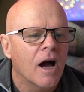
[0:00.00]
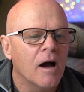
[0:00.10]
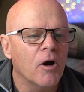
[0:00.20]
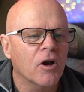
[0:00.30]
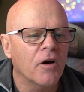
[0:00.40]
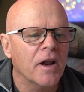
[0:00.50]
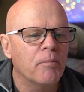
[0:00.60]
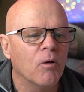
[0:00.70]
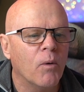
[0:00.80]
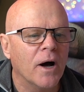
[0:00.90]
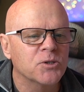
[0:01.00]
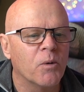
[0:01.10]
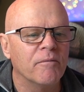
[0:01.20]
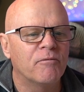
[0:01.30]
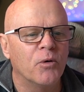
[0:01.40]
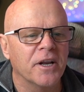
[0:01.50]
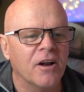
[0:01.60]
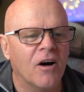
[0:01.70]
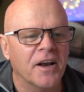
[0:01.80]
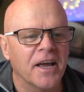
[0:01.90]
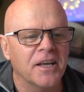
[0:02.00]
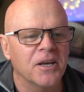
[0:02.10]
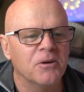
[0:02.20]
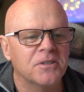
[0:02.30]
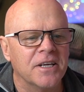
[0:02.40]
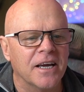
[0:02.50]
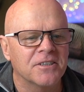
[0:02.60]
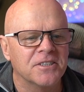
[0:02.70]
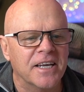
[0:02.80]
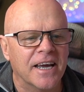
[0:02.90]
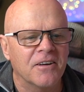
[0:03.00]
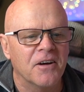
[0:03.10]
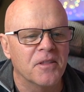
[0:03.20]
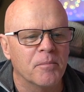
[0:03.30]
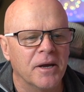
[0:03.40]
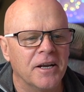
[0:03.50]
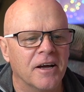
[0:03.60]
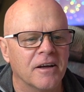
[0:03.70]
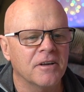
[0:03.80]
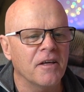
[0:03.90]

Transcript: Oh my God, Apple wants 149 AU to download the beta.